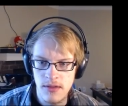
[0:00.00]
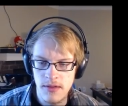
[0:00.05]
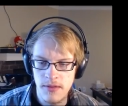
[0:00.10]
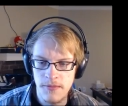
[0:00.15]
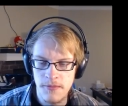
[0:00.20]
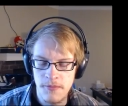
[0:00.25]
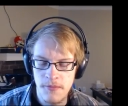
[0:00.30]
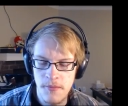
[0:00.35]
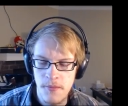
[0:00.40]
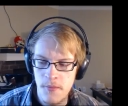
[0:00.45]

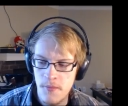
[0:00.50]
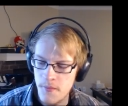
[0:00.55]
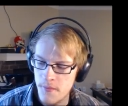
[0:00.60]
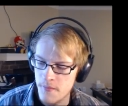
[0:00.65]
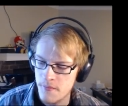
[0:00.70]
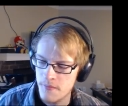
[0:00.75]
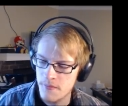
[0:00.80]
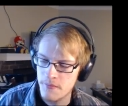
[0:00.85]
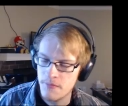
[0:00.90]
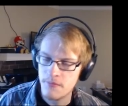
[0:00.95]

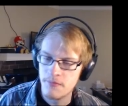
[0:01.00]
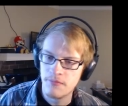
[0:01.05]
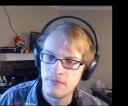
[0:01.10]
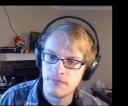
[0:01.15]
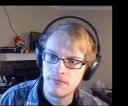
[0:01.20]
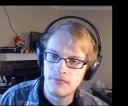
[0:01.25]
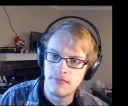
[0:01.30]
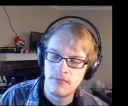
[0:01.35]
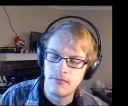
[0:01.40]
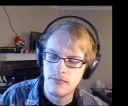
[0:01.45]

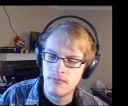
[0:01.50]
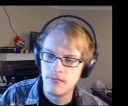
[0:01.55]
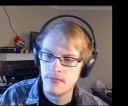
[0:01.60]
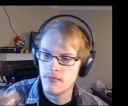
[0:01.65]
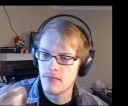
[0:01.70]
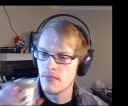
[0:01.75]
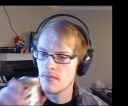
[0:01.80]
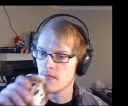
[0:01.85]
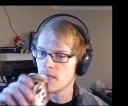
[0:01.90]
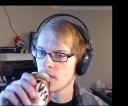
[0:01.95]

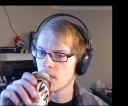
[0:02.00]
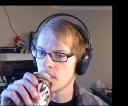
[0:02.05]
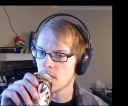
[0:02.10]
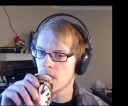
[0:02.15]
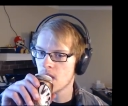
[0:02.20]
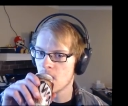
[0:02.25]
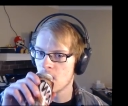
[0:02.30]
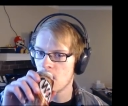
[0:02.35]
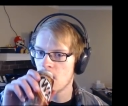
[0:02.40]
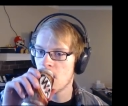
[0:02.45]

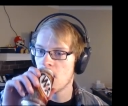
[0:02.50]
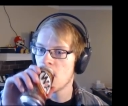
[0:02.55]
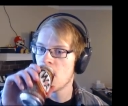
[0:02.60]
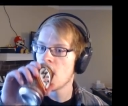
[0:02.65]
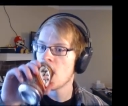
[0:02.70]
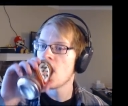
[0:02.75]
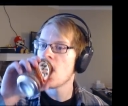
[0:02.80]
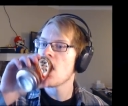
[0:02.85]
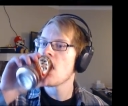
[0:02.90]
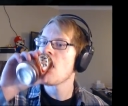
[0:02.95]

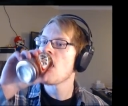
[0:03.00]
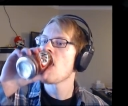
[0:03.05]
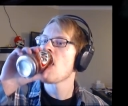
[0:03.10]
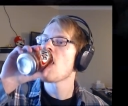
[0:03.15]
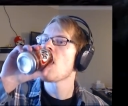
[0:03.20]
[no speech]